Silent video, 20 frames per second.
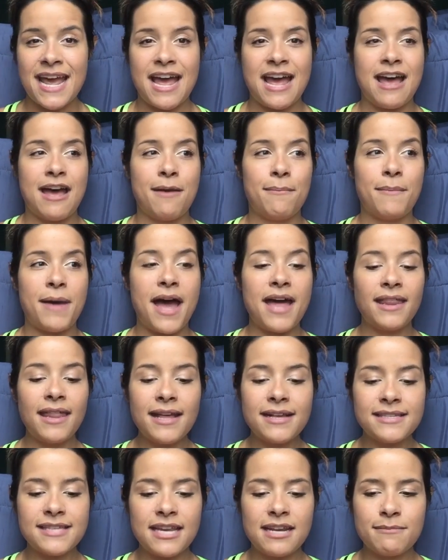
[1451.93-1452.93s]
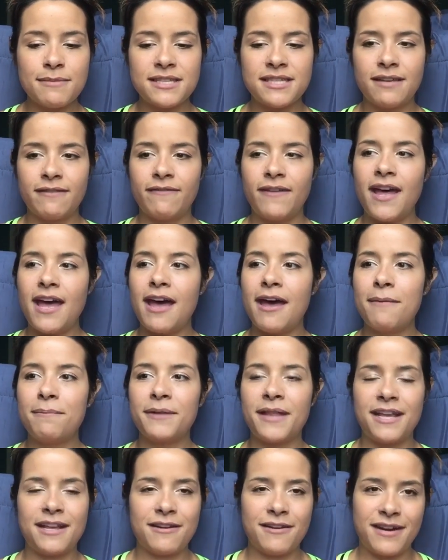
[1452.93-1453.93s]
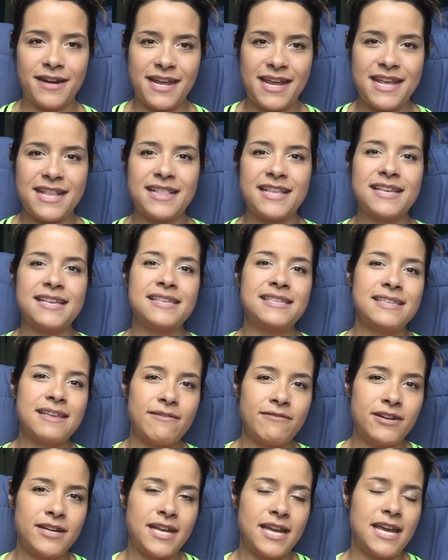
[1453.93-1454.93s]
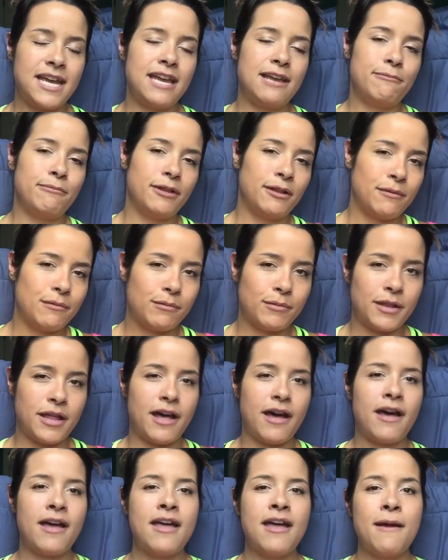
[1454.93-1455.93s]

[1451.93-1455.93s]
I like setting myself up, like you're going to eat this every day, blah, blah, blah.